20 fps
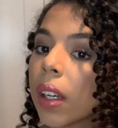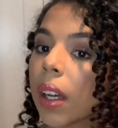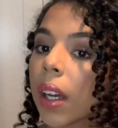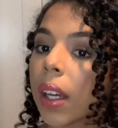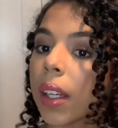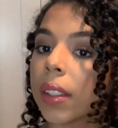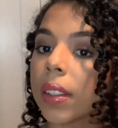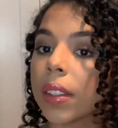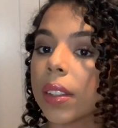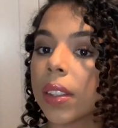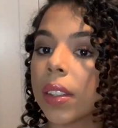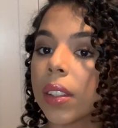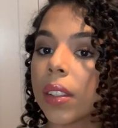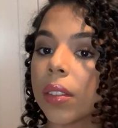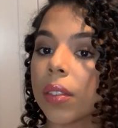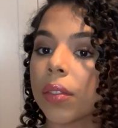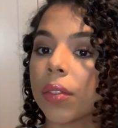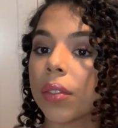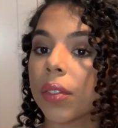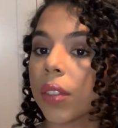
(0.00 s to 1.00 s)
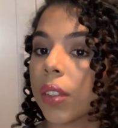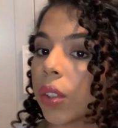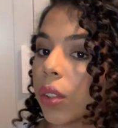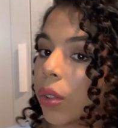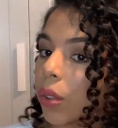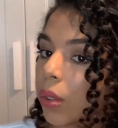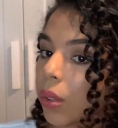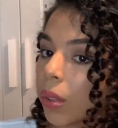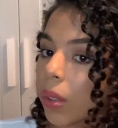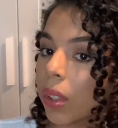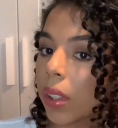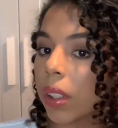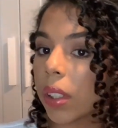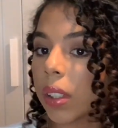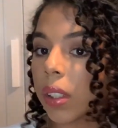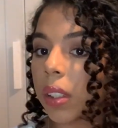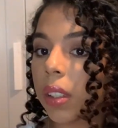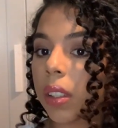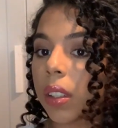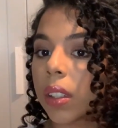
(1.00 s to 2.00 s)
I see a few
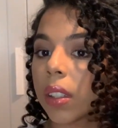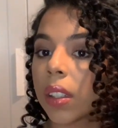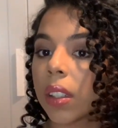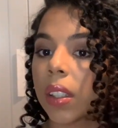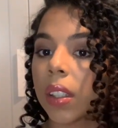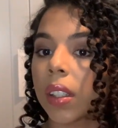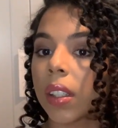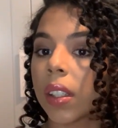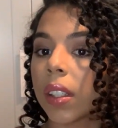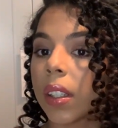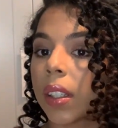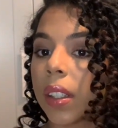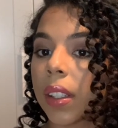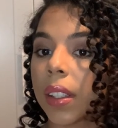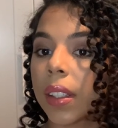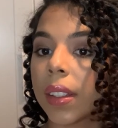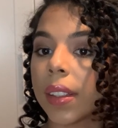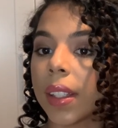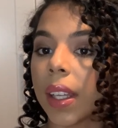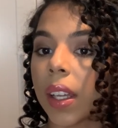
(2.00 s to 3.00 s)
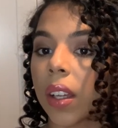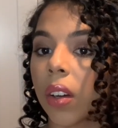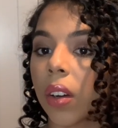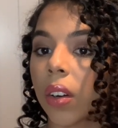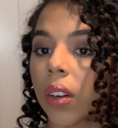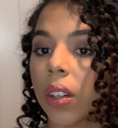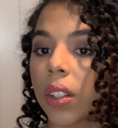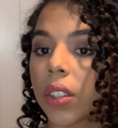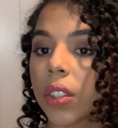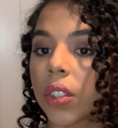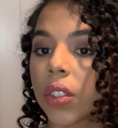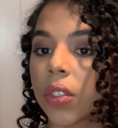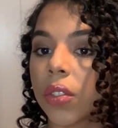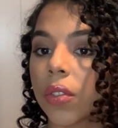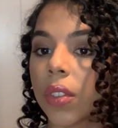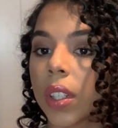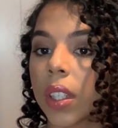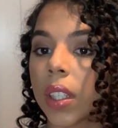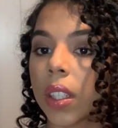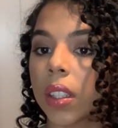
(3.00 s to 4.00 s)
that are
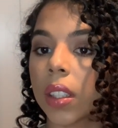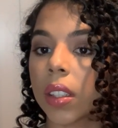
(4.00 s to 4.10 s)
straight,